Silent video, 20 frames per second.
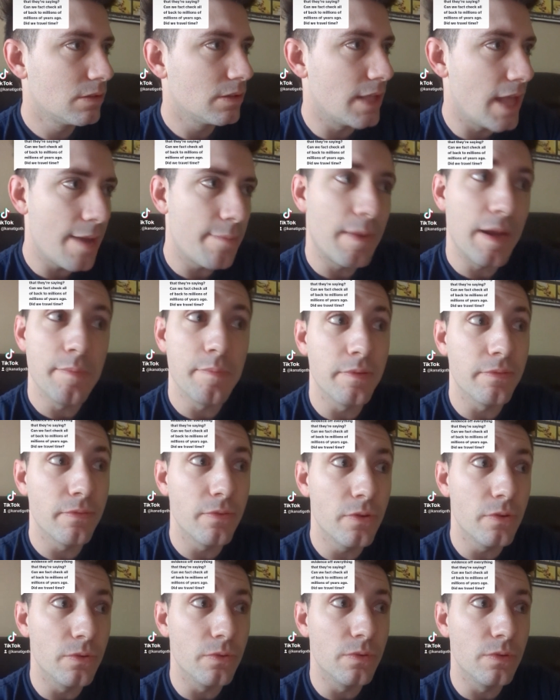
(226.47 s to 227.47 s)
That might be
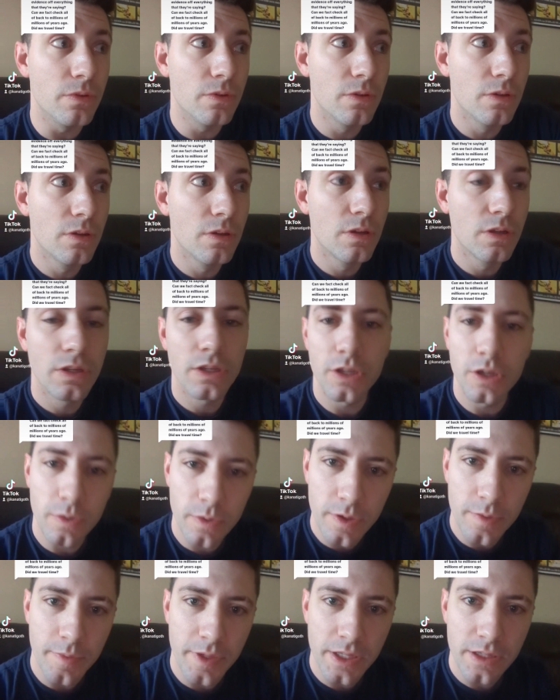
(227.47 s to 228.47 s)
food. You know
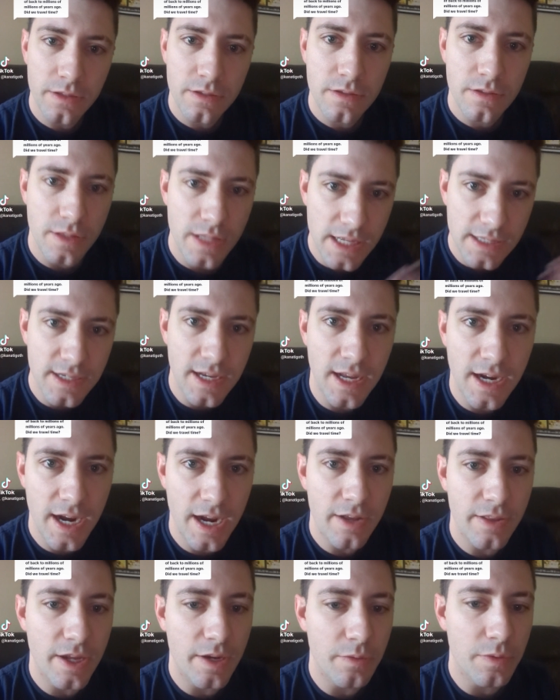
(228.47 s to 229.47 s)
what I mean? That's kind of
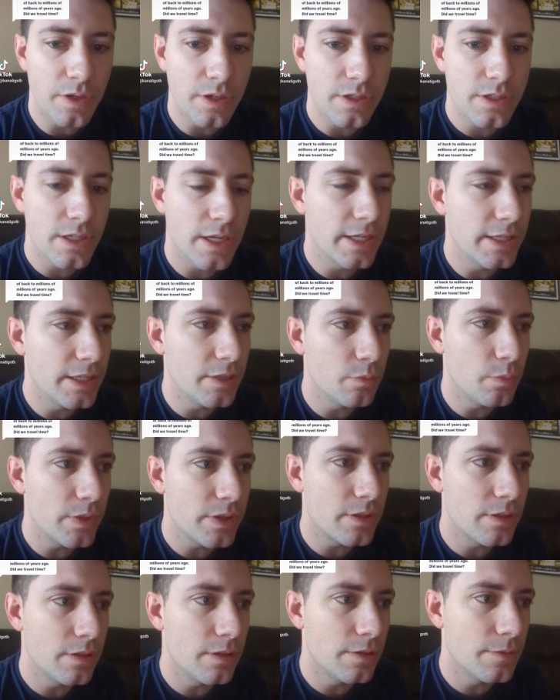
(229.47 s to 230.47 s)
how that works. And then
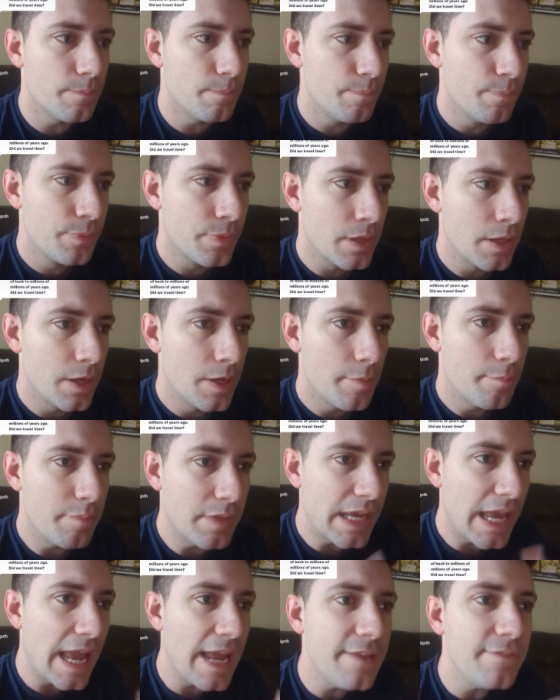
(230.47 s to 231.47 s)
with the
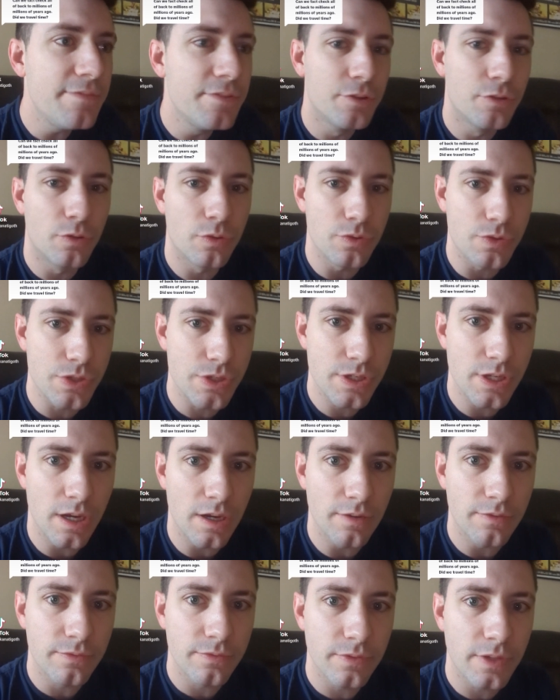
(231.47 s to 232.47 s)
behavioral
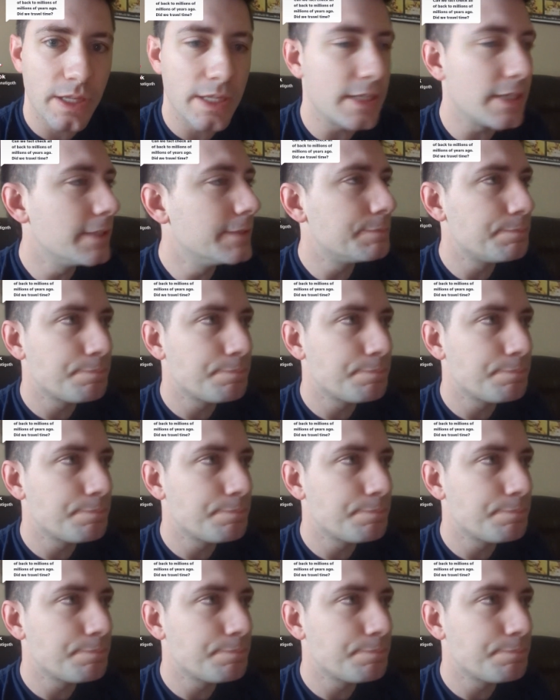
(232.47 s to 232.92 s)
stuff, like